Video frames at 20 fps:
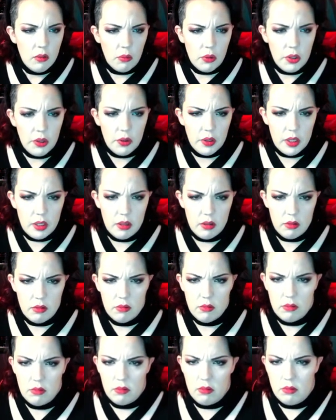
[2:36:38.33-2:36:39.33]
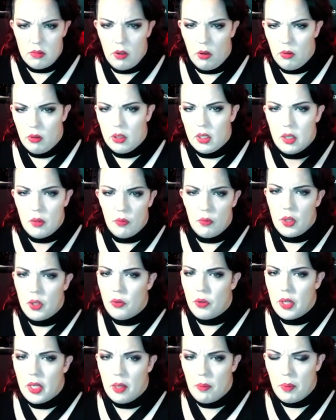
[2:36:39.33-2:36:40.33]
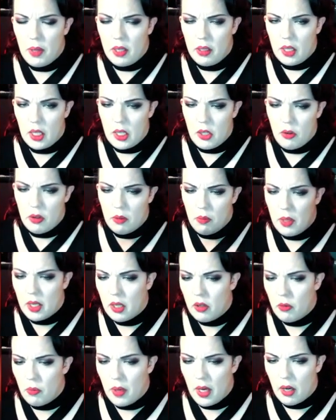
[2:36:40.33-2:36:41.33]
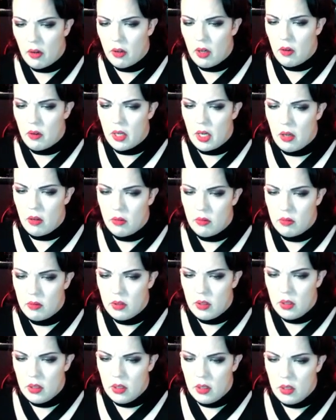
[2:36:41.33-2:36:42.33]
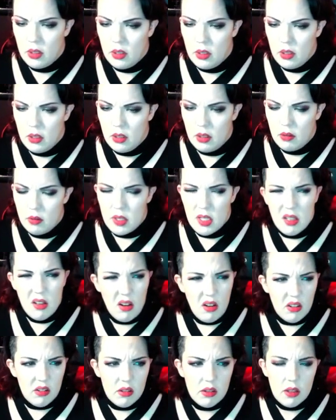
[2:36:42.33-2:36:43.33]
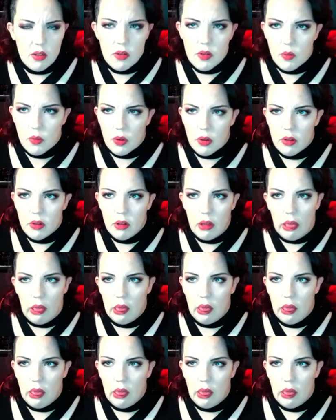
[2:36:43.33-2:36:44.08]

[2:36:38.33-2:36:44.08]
Where you can totally recreate like you can make a new background now. What's it called? There's a word.